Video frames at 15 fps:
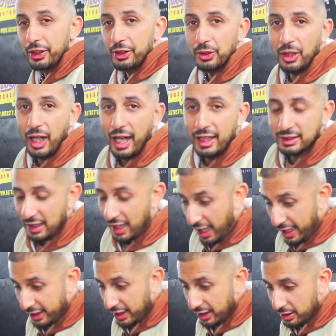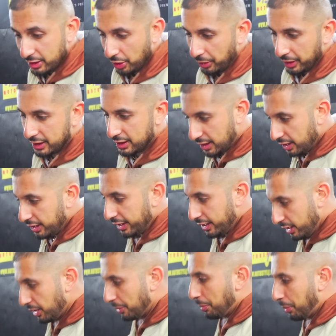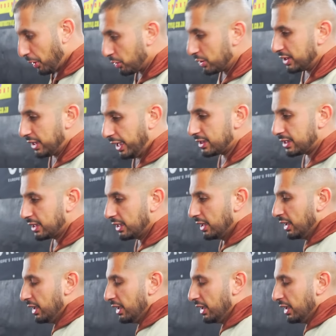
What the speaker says: you guys like it. So it's still in the process